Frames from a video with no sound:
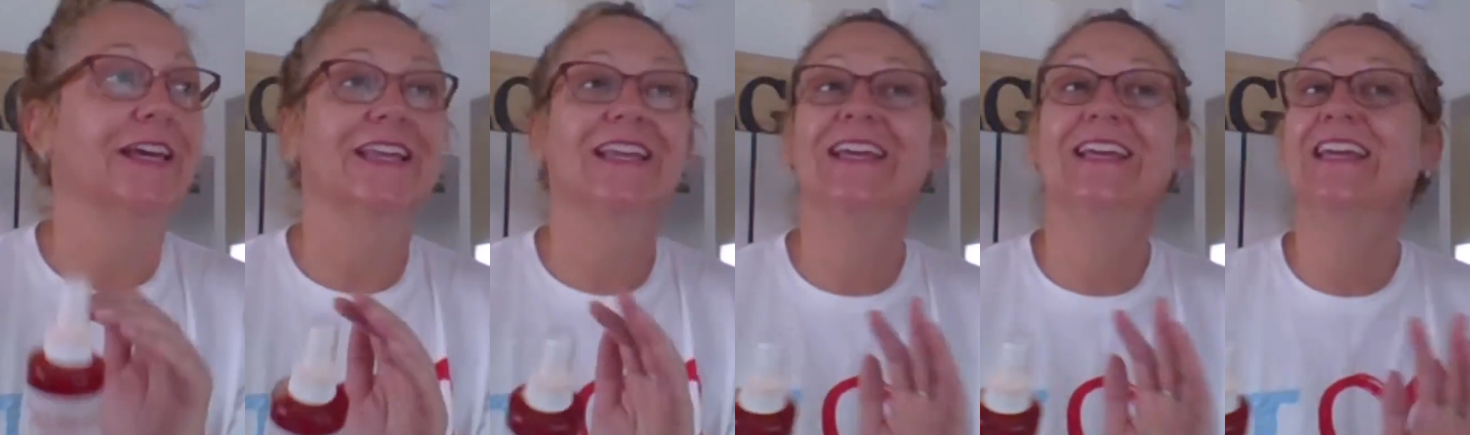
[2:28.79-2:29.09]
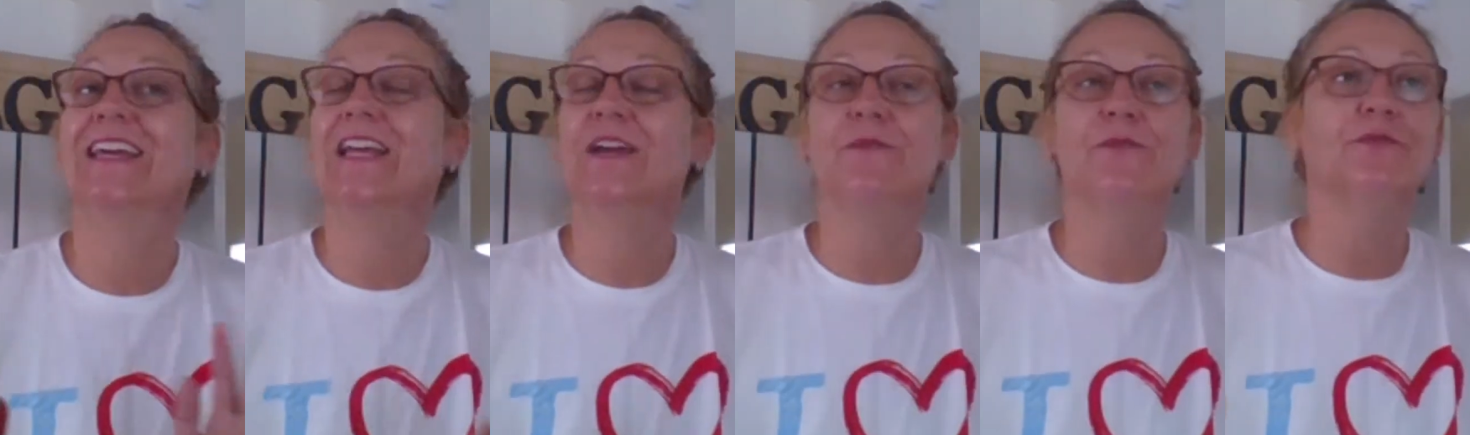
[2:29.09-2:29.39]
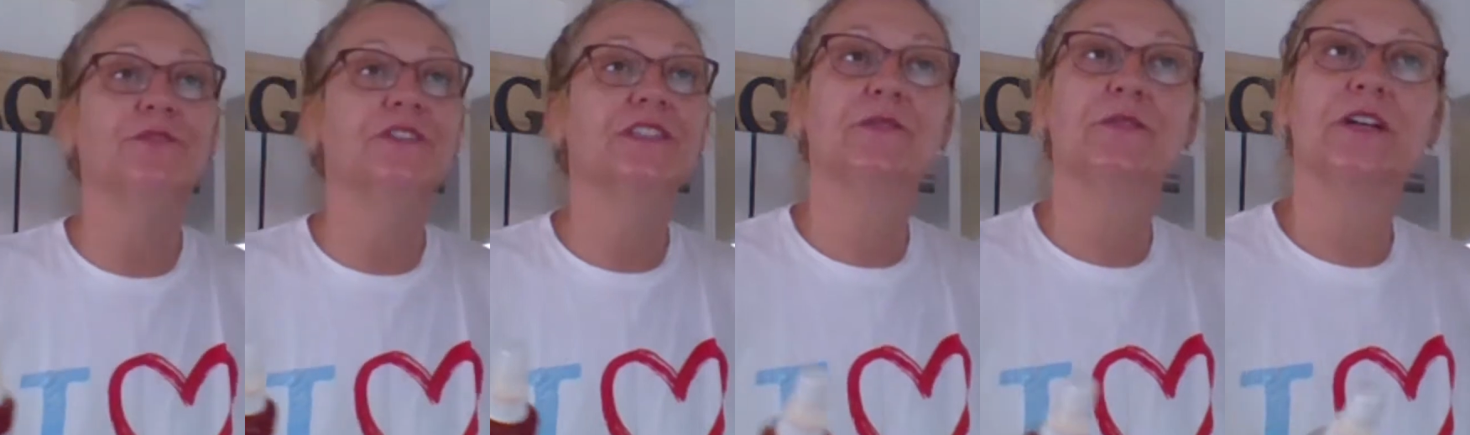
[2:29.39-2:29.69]
And again, I
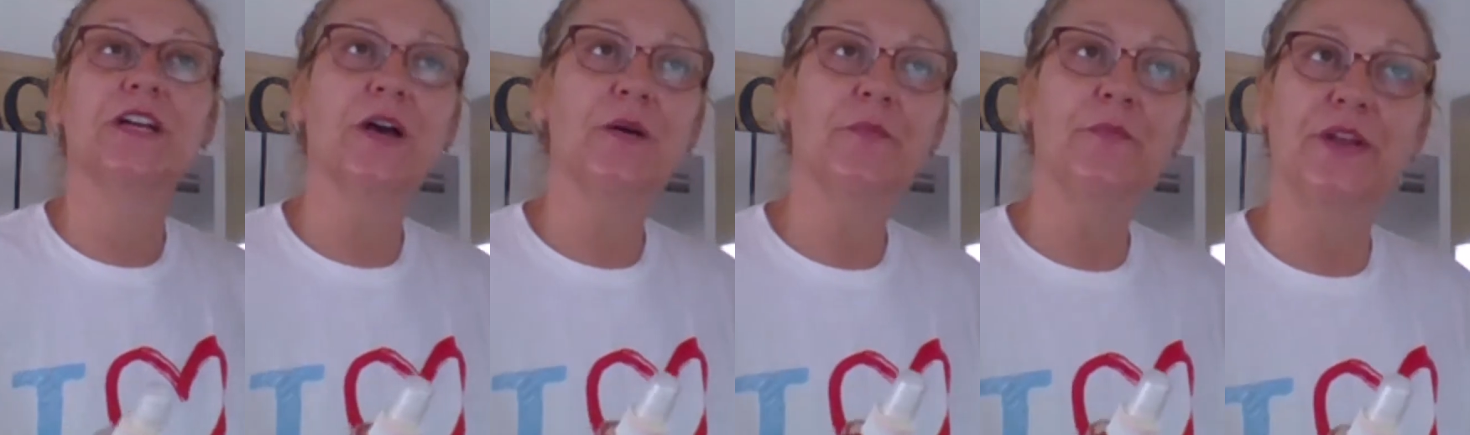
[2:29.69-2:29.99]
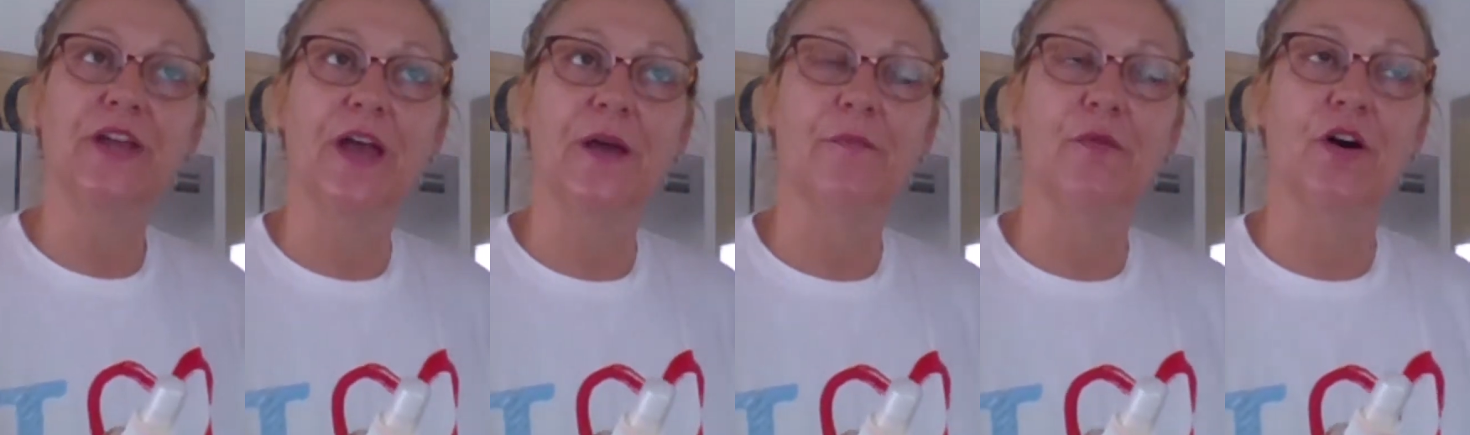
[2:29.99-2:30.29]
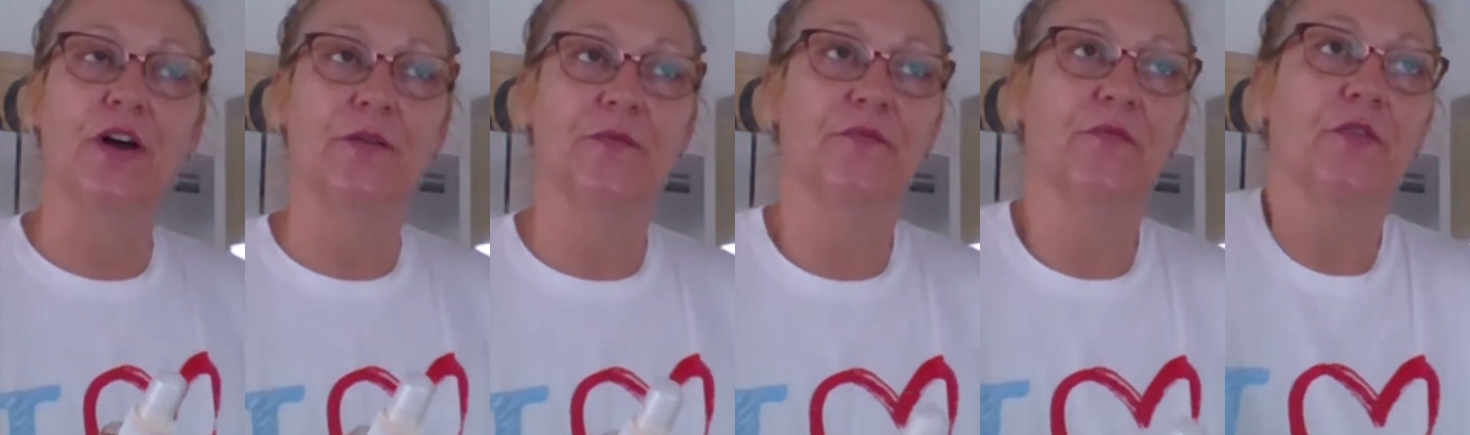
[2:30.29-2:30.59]
won't say what company I
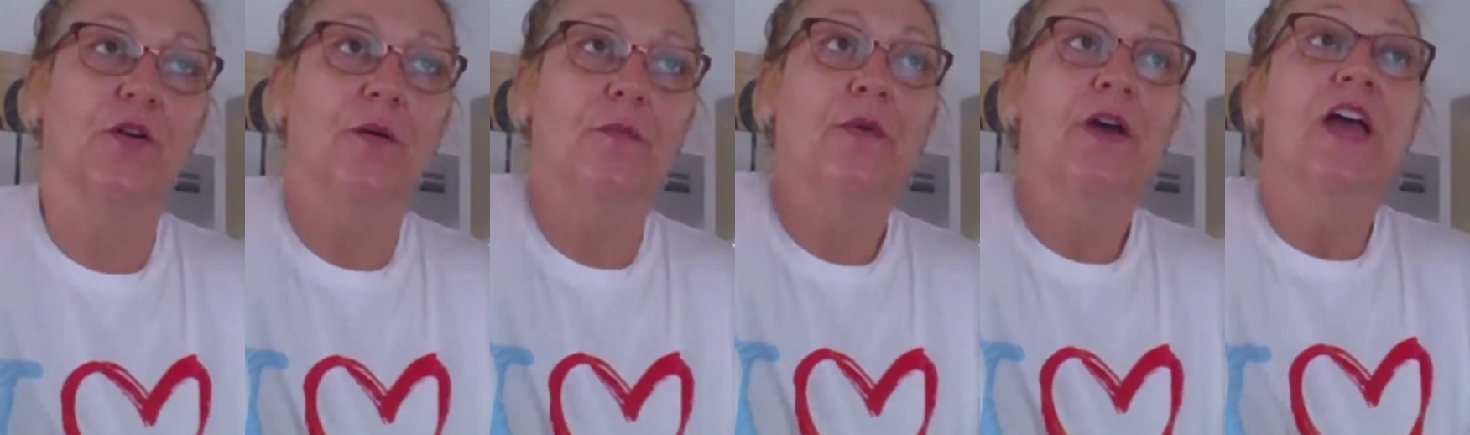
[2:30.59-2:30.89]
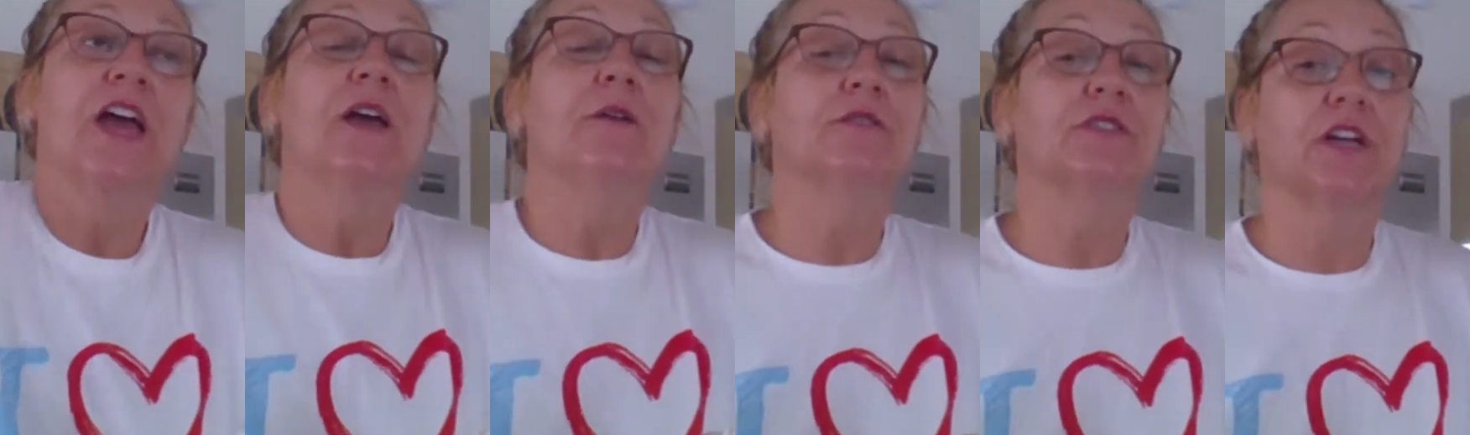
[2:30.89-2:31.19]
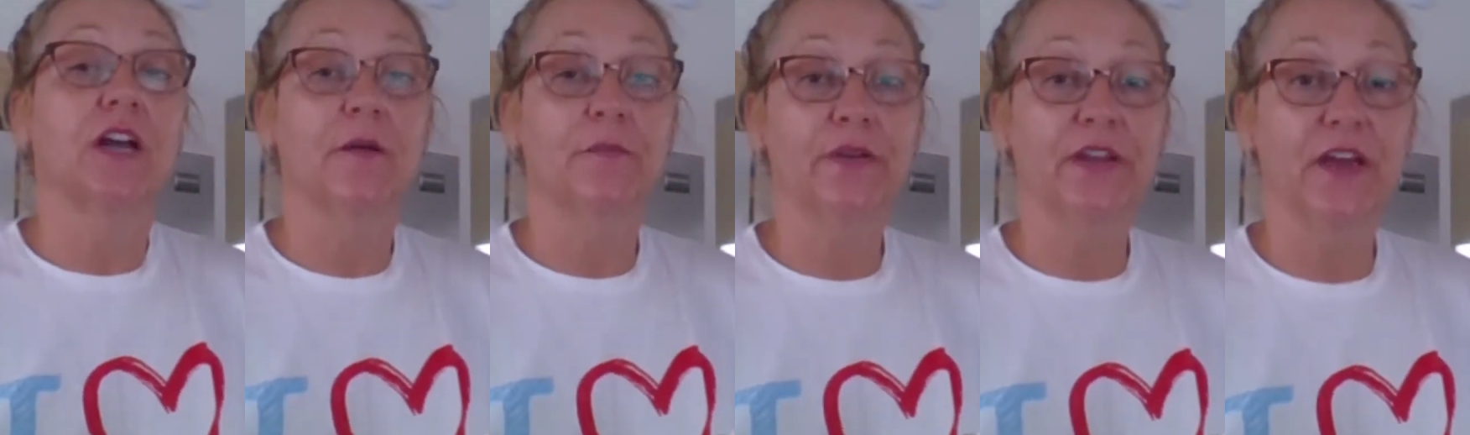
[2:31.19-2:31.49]
bought them from. It was
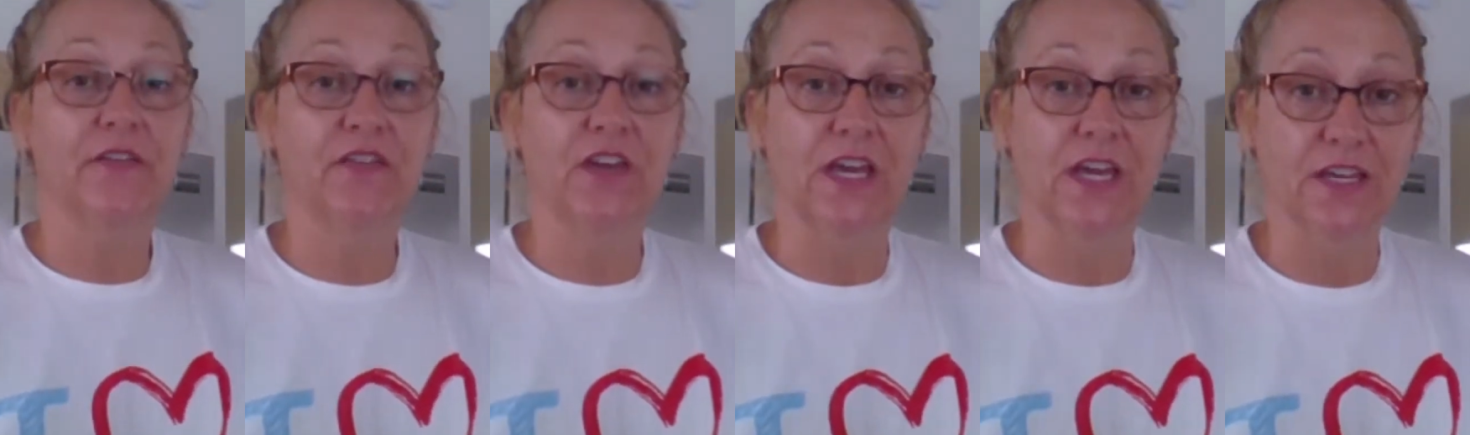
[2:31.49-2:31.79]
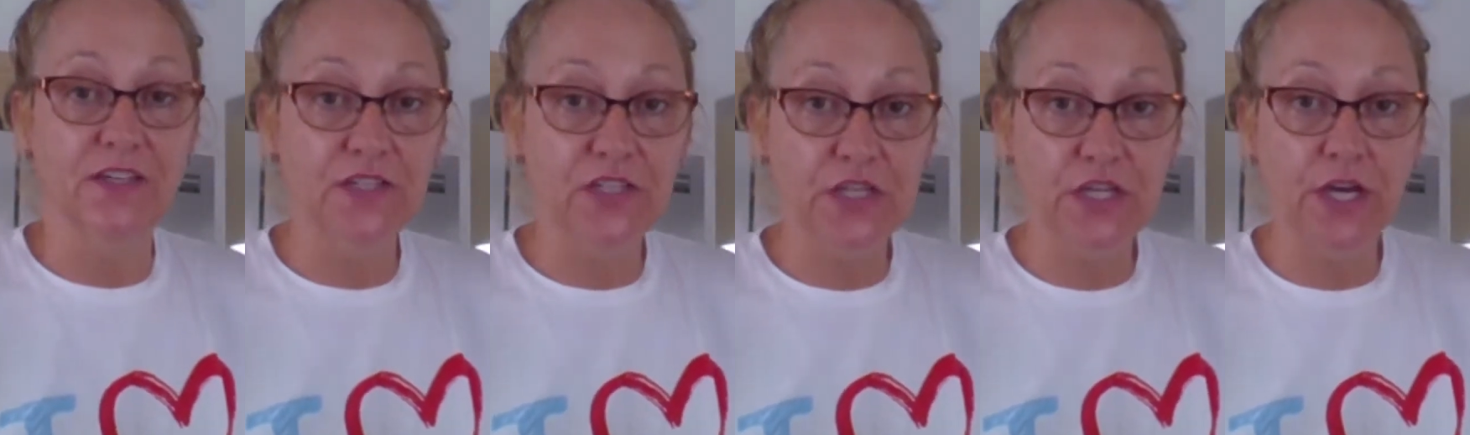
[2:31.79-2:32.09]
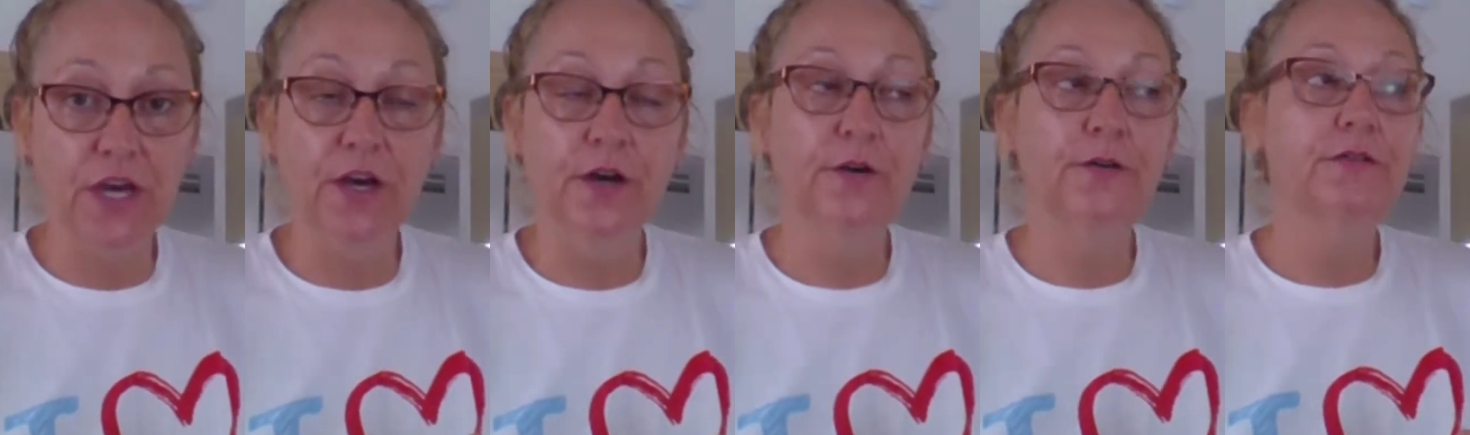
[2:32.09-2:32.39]
a company on the East
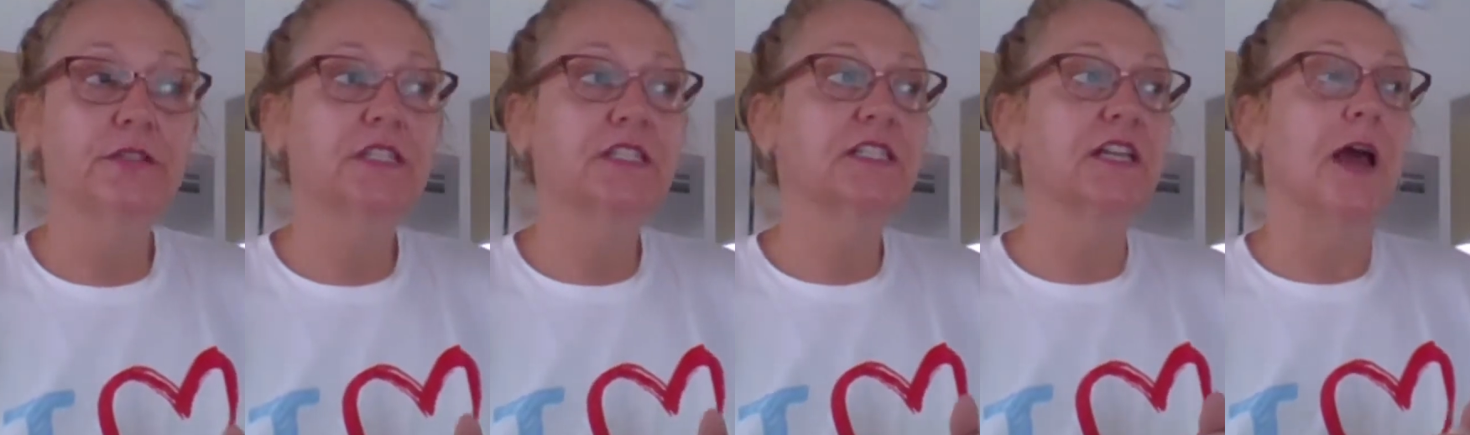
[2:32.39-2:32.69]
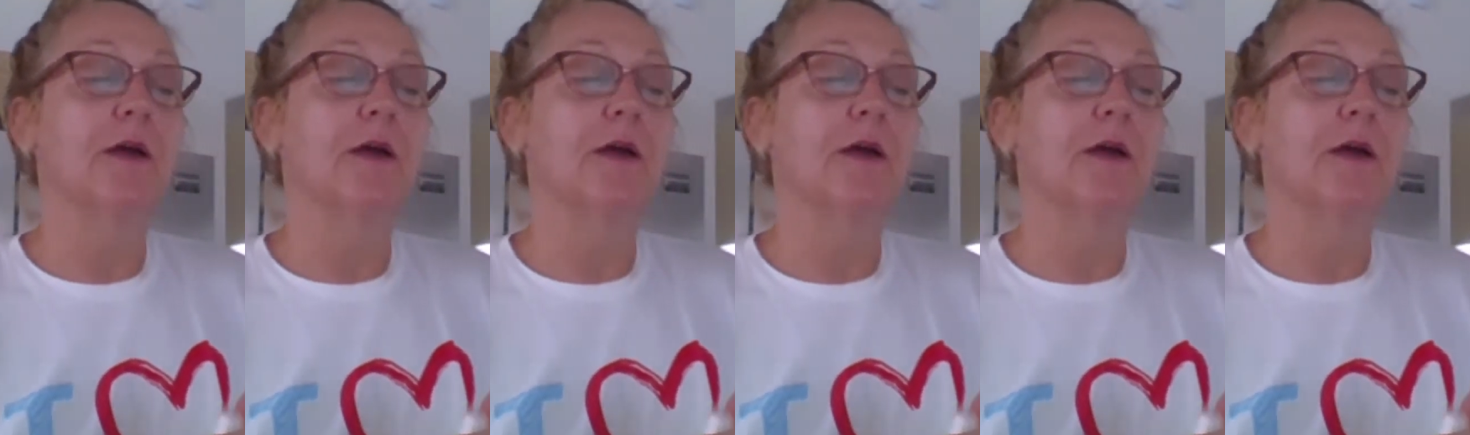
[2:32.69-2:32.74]
Coast.